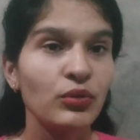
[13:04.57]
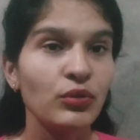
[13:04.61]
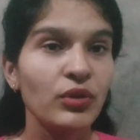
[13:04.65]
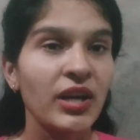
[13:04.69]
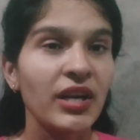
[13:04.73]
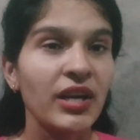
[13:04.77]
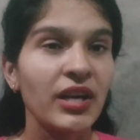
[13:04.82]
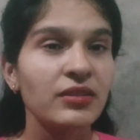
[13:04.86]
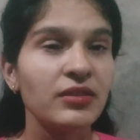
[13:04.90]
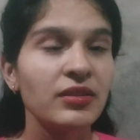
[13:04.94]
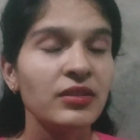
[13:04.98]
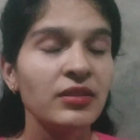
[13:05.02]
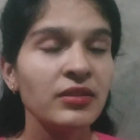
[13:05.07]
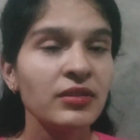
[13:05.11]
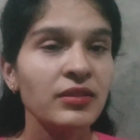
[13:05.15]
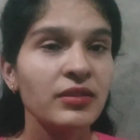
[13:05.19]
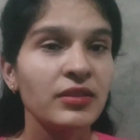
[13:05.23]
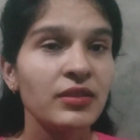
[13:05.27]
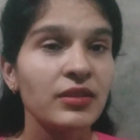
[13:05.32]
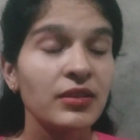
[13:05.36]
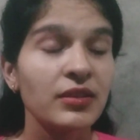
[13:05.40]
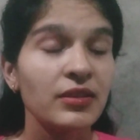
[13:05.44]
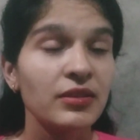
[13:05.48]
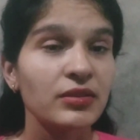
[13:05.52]
write the
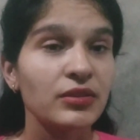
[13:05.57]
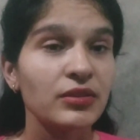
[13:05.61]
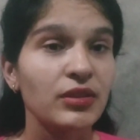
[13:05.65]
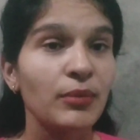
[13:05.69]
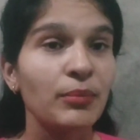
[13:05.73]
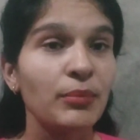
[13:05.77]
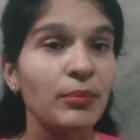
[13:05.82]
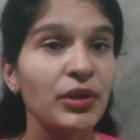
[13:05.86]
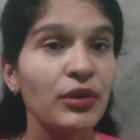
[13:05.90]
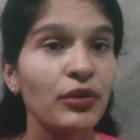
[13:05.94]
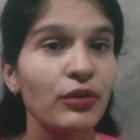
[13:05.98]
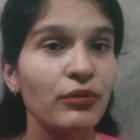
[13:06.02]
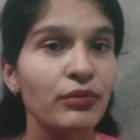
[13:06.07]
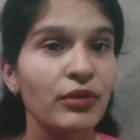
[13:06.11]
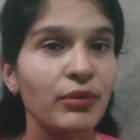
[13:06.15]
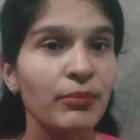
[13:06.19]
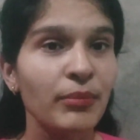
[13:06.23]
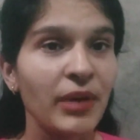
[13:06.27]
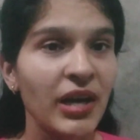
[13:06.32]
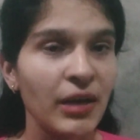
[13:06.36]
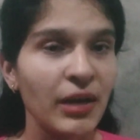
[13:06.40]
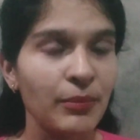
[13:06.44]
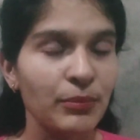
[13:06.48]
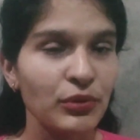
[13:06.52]
summary of a
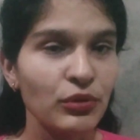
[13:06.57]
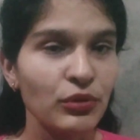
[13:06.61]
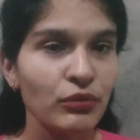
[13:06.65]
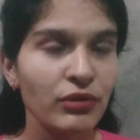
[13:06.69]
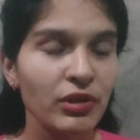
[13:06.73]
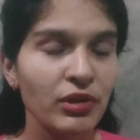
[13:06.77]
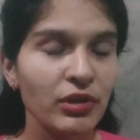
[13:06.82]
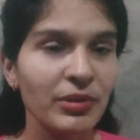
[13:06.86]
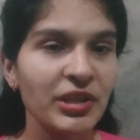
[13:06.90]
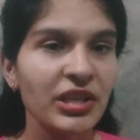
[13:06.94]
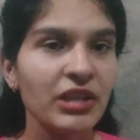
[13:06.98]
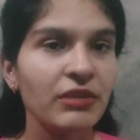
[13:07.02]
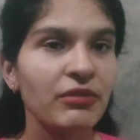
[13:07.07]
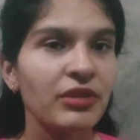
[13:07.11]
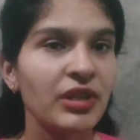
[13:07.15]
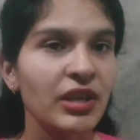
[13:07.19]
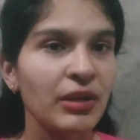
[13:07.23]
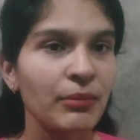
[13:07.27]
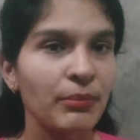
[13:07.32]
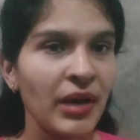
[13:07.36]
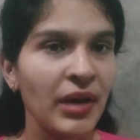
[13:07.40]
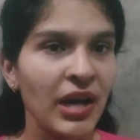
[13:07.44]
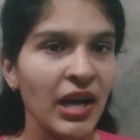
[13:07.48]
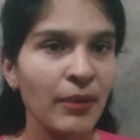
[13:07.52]
map. You will be given a
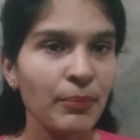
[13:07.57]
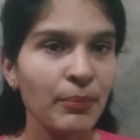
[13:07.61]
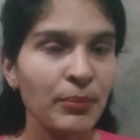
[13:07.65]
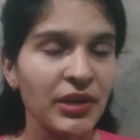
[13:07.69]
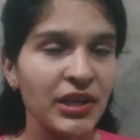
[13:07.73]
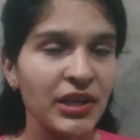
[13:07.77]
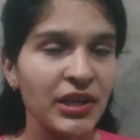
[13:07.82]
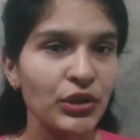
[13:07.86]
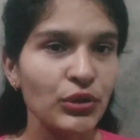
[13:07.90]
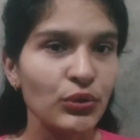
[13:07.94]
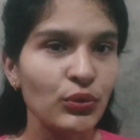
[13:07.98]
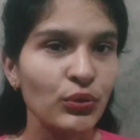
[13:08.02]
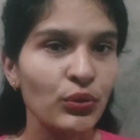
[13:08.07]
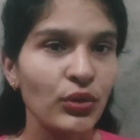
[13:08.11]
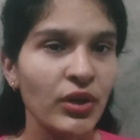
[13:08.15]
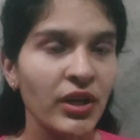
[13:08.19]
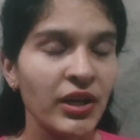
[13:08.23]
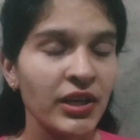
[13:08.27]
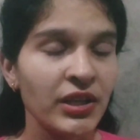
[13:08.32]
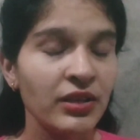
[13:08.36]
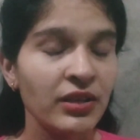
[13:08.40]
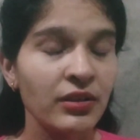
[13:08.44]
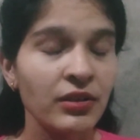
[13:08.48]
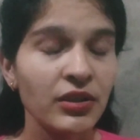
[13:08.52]
map and you
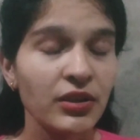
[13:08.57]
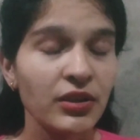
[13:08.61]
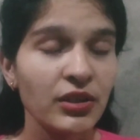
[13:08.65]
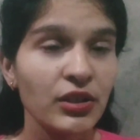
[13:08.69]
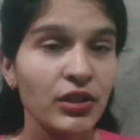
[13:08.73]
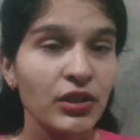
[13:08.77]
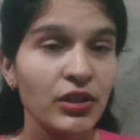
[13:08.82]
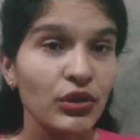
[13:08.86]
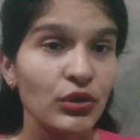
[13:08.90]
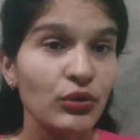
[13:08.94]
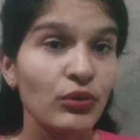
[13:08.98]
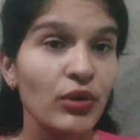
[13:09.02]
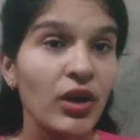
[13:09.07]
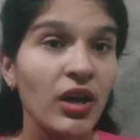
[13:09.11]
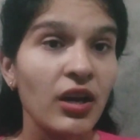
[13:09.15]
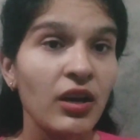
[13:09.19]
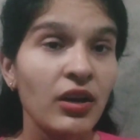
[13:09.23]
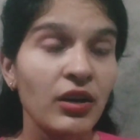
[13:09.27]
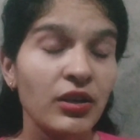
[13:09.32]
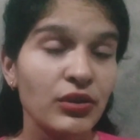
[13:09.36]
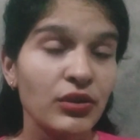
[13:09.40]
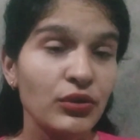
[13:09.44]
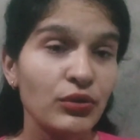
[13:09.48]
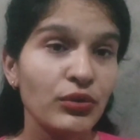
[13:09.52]

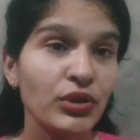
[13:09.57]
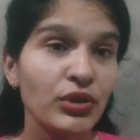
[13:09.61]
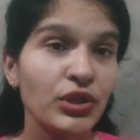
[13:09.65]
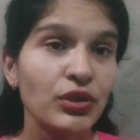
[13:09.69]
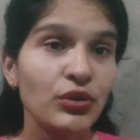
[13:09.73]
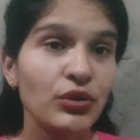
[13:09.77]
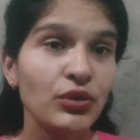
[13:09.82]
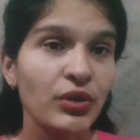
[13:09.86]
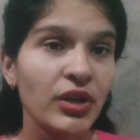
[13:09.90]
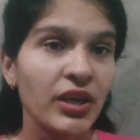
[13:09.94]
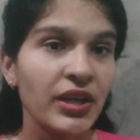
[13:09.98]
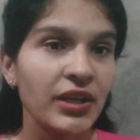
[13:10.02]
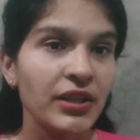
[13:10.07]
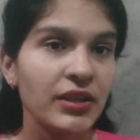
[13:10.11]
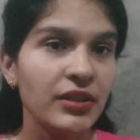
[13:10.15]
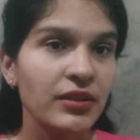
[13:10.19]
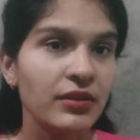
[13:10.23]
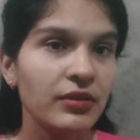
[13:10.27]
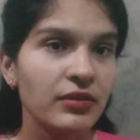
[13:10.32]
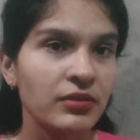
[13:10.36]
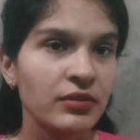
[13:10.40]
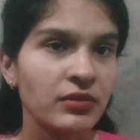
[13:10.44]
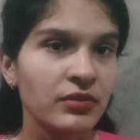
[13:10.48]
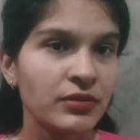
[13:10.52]
need to write,
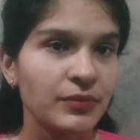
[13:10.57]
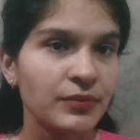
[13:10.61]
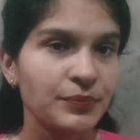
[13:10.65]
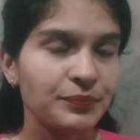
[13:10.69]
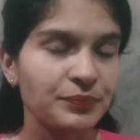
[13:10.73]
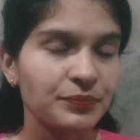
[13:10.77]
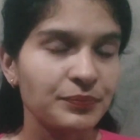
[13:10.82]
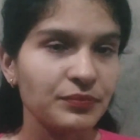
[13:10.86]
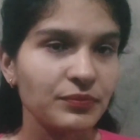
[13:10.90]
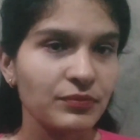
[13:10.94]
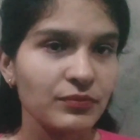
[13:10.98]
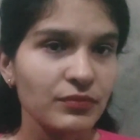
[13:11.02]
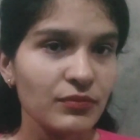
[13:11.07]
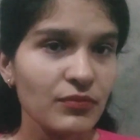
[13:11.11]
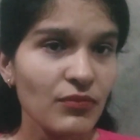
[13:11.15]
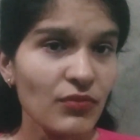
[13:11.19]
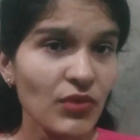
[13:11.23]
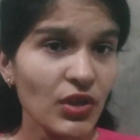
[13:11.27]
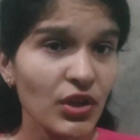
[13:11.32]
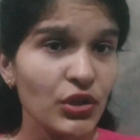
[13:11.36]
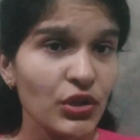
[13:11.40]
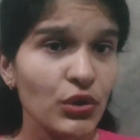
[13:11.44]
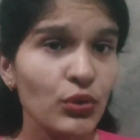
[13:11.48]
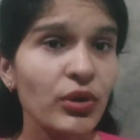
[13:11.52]

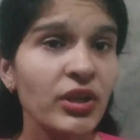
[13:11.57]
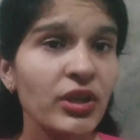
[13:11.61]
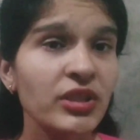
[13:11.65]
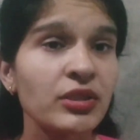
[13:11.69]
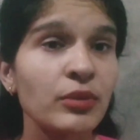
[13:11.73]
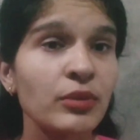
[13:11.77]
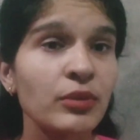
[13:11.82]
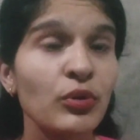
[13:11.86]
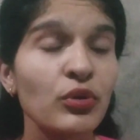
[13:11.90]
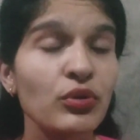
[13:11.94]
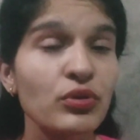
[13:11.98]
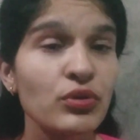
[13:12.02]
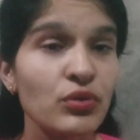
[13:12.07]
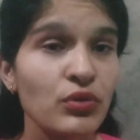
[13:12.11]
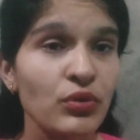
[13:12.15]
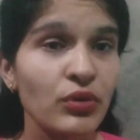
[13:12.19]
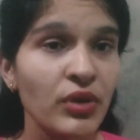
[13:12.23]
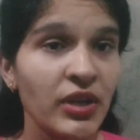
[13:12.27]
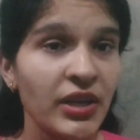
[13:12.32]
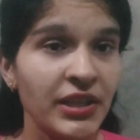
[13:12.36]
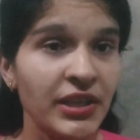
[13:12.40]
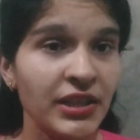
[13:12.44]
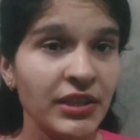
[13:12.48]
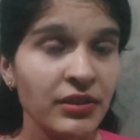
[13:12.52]
you are supposed to
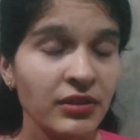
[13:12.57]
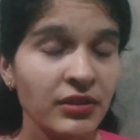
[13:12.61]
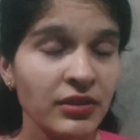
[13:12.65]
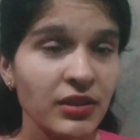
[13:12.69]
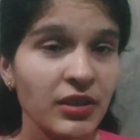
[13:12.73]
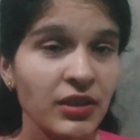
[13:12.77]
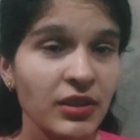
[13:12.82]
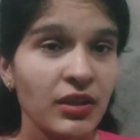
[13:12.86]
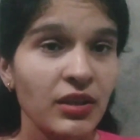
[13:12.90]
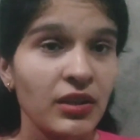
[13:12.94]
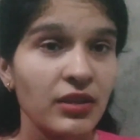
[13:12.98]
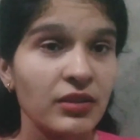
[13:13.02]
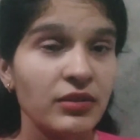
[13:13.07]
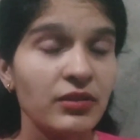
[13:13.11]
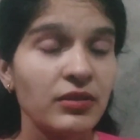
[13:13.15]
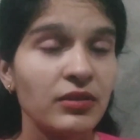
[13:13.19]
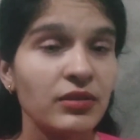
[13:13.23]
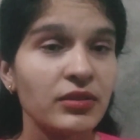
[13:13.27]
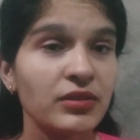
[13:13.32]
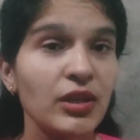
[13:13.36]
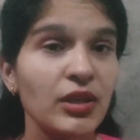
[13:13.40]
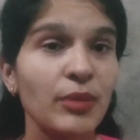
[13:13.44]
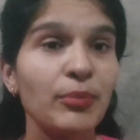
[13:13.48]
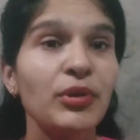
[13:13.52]
write the
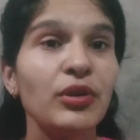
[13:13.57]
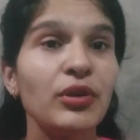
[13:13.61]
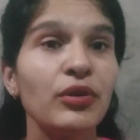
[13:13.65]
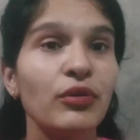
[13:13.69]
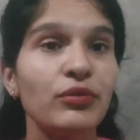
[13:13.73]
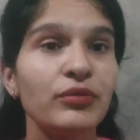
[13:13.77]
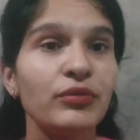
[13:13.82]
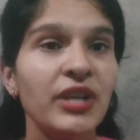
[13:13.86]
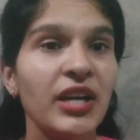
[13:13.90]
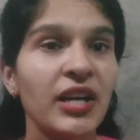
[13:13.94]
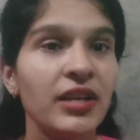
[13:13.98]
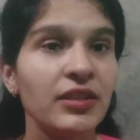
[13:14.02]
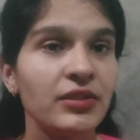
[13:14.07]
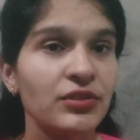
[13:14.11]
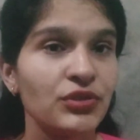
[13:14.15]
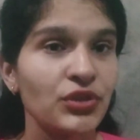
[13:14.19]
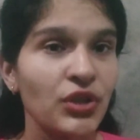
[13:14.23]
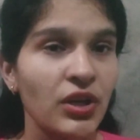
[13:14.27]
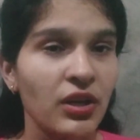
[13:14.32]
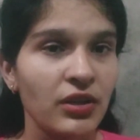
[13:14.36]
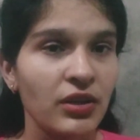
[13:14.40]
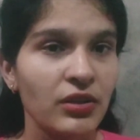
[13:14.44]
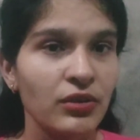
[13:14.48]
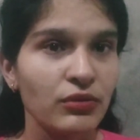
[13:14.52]
summary of that
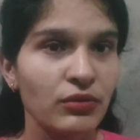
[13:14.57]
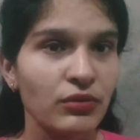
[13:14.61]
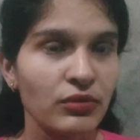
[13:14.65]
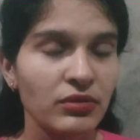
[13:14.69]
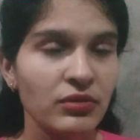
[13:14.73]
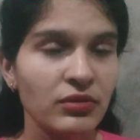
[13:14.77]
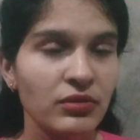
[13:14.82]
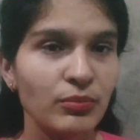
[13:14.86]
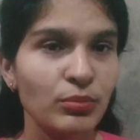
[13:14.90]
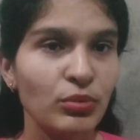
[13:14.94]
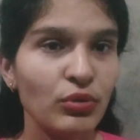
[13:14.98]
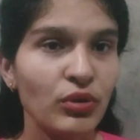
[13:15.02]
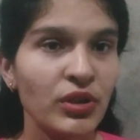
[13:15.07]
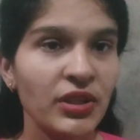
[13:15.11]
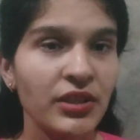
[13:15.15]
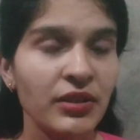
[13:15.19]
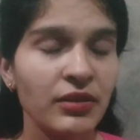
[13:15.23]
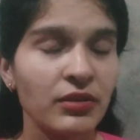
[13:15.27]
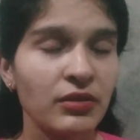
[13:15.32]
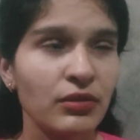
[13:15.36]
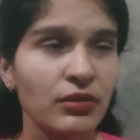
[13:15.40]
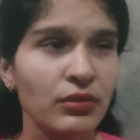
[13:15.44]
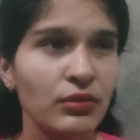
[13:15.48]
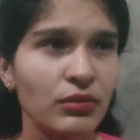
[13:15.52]
chart or the bullet
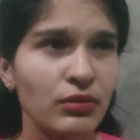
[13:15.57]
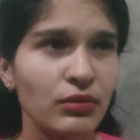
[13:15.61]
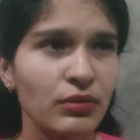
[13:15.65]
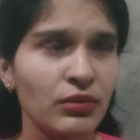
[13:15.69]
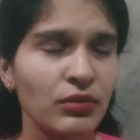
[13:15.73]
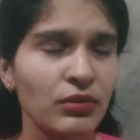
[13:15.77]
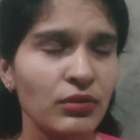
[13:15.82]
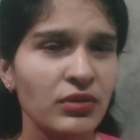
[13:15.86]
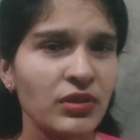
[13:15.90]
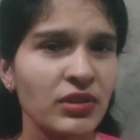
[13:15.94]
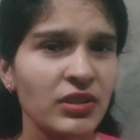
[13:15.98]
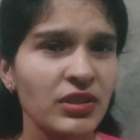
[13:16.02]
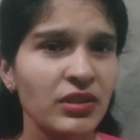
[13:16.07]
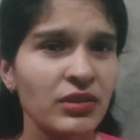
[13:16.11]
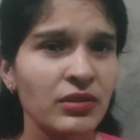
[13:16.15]
or the